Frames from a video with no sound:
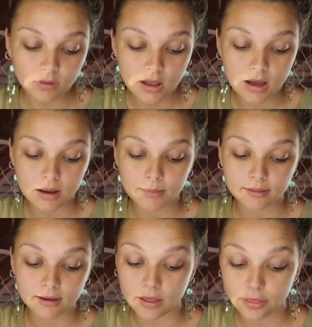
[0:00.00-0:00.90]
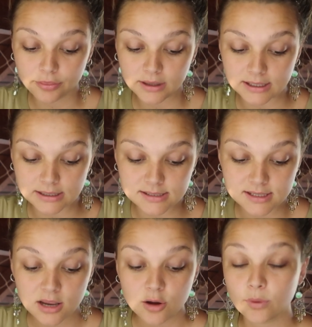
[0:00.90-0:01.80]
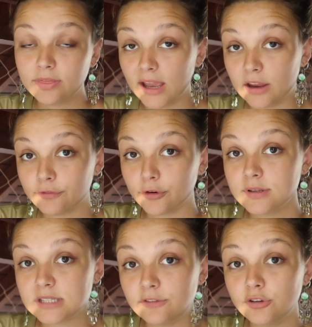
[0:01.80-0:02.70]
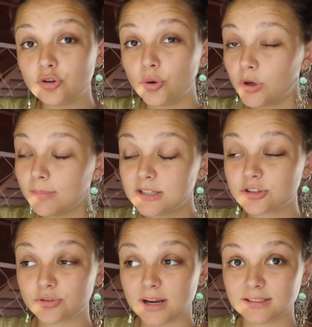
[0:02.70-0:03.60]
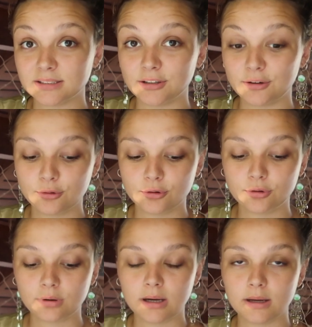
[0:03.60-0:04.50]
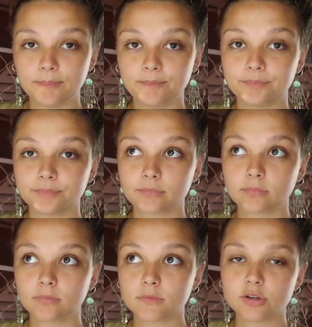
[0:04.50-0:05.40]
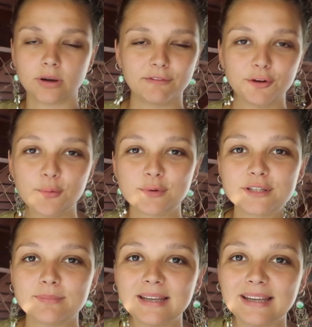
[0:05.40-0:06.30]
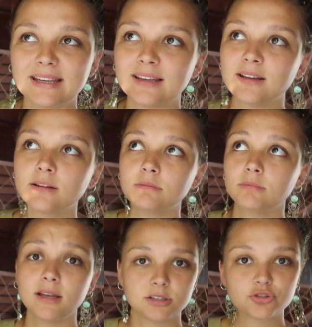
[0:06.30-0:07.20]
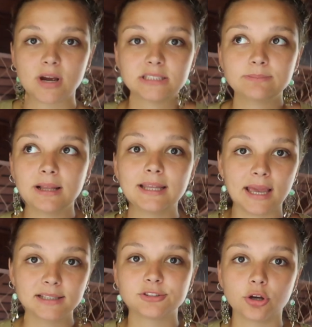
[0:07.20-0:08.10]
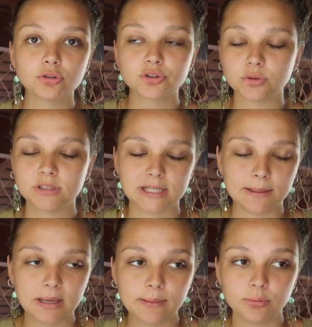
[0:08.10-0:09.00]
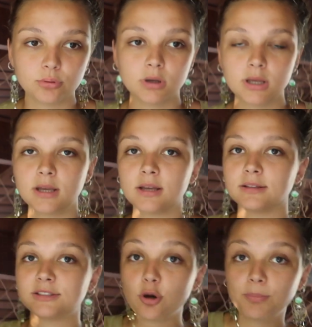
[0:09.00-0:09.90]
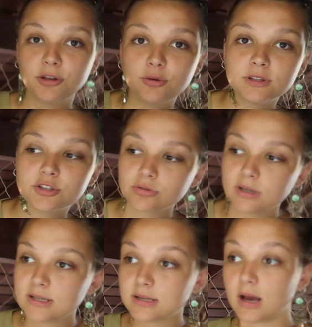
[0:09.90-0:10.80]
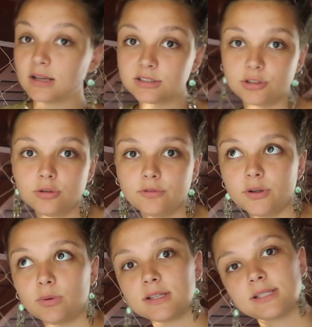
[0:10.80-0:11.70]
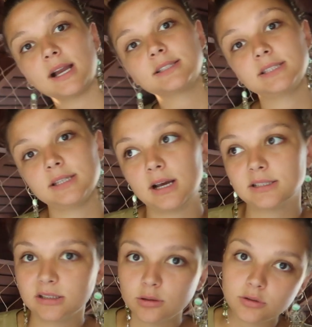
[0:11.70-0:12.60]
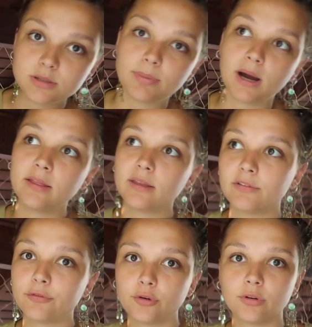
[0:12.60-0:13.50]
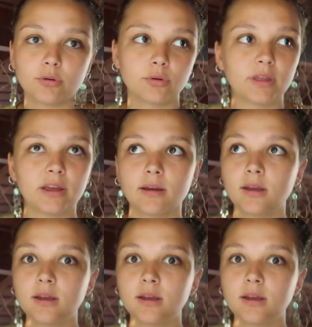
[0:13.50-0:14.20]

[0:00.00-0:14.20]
The other thing is with the headphones, if you don't want to be distracted, or if you don't want to be distracted by like external sources, like people stopping you in the street and asking you if you want a taxi and asking you to buy their fruit or their